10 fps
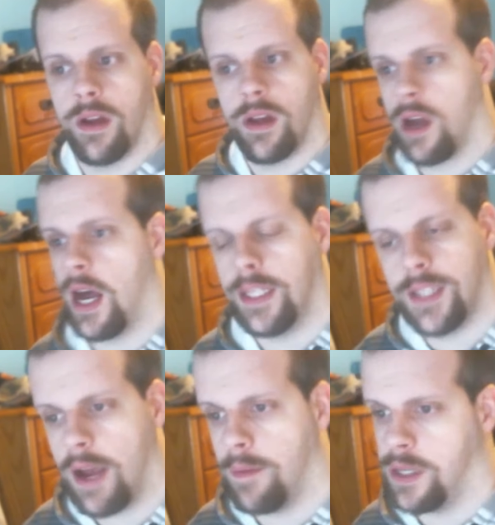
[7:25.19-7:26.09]
COD
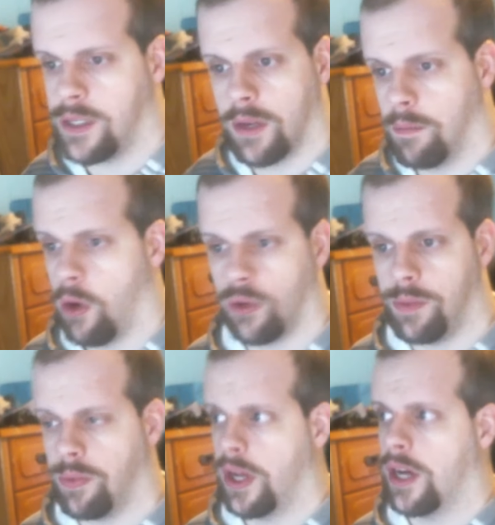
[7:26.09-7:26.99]
Zombies to
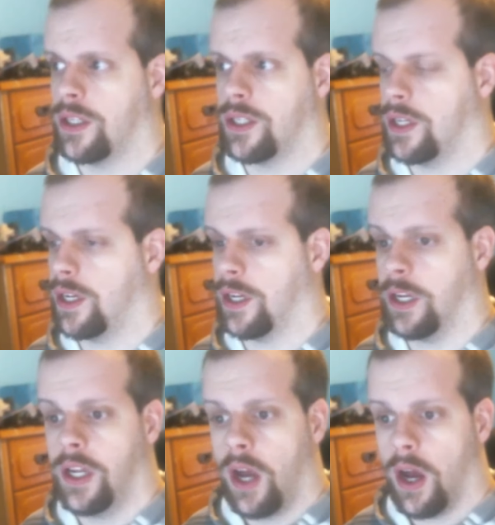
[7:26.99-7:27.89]
multiplayer to
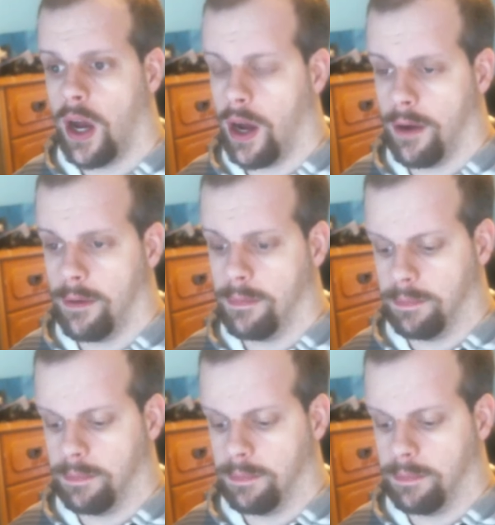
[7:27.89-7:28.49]
um,